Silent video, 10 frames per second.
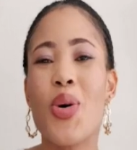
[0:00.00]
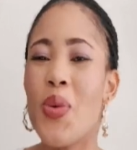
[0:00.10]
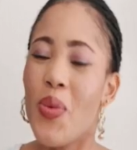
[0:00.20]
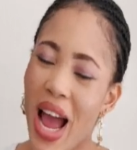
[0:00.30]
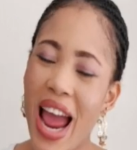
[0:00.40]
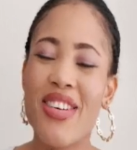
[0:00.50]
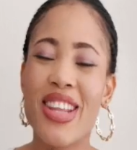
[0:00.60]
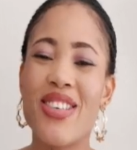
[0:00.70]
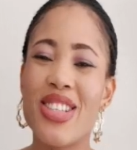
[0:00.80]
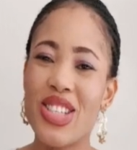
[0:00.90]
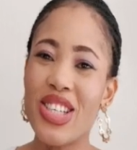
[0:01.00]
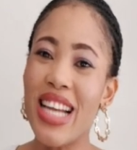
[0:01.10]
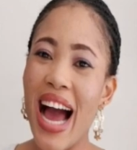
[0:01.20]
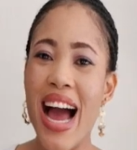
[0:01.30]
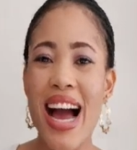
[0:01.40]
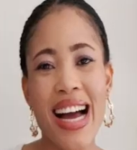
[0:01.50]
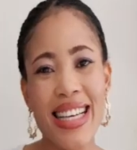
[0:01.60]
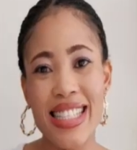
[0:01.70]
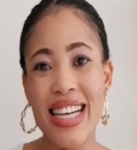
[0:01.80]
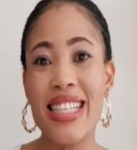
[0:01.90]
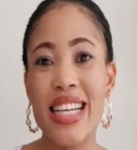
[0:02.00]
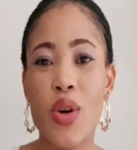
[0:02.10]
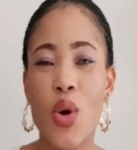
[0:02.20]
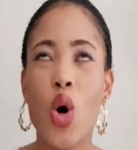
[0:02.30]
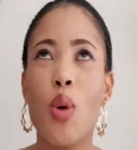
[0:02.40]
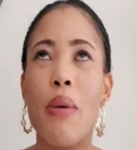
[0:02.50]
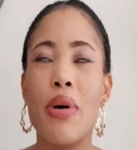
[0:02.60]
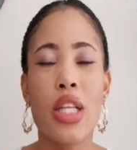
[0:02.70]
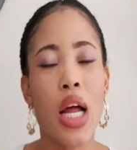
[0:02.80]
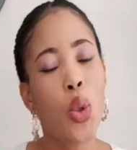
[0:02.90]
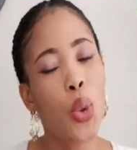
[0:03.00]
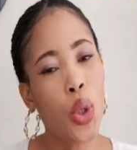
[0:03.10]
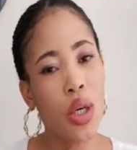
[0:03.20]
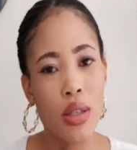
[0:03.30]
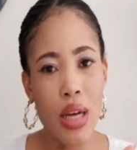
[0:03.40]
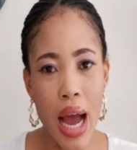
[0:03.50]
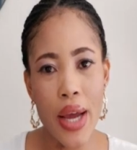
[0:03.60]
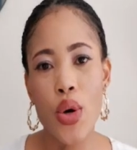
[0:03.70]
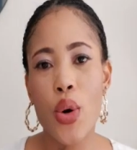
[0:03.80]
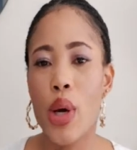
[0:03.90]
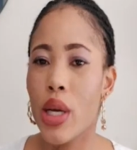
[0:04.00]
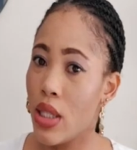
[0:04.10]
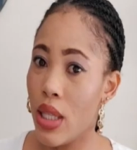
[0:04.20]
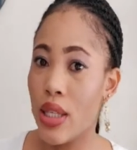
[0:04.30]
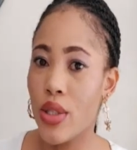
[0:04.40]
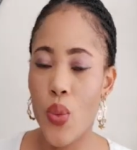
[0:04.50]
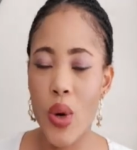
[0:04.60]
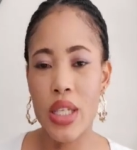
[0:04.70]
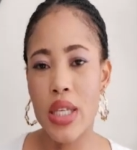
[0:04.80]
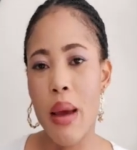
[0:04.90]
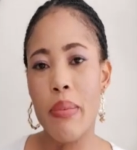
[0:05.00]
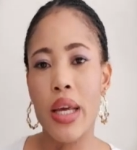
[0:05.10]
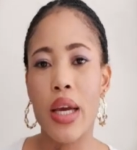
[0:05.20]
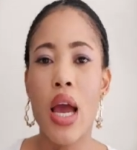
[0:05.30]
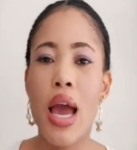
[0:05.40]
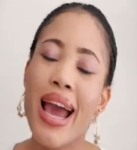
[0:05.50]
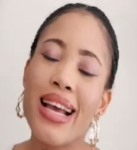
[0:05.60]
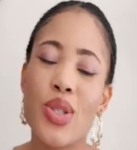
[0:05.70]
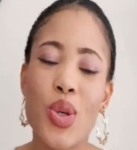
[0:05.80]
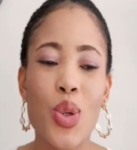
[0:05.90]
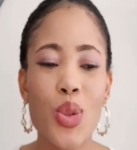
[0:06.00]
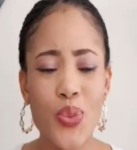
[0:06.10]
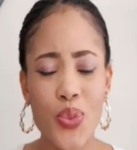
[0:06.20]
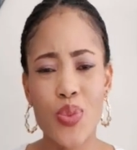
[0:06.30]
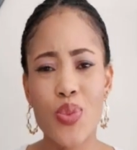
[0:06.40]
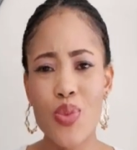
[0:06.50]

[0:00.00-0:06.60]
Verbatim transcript: So everything was good. I, I studied at home. I was like, whew, I know at least what is happening. At school,